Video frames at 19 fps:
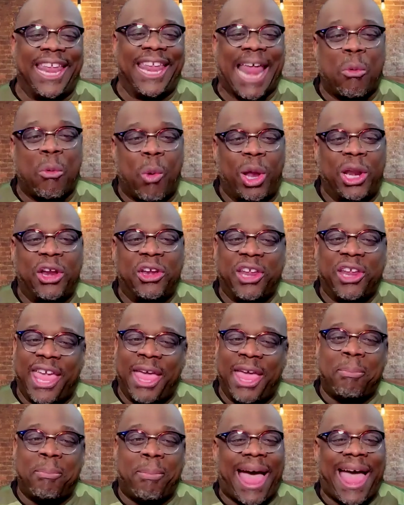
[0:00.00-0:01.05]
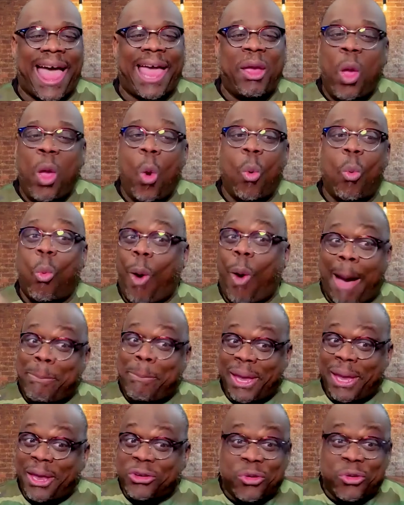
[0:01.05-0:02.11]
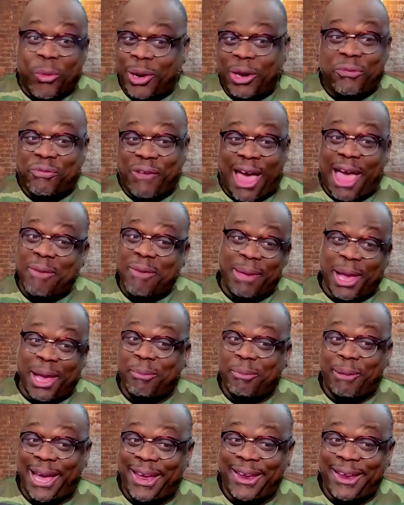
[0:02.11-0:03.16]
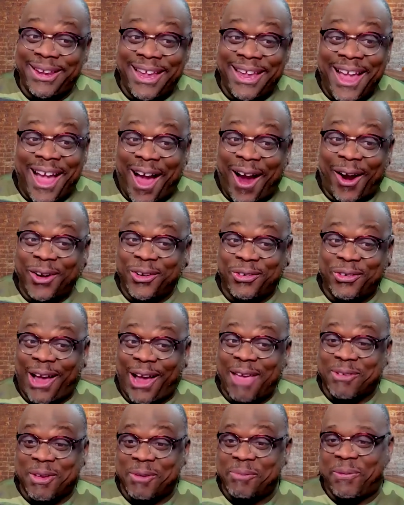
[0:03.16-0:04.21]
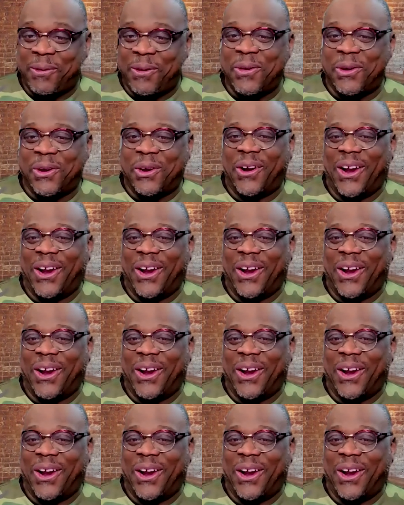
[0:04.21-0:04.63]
and I wanted to get my whopping 25 megabyte hard drive computer.